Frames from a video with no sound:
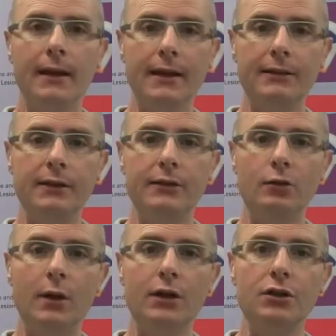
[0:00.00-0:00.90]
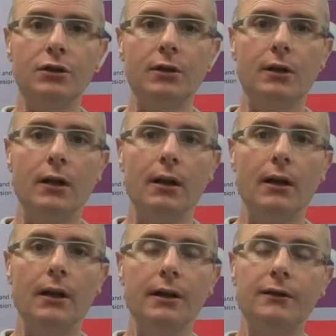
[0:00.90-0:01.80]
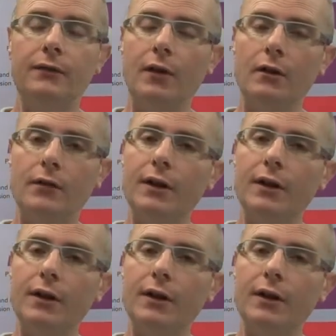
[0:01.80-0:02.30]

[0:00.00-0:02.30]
and in that situation it is very,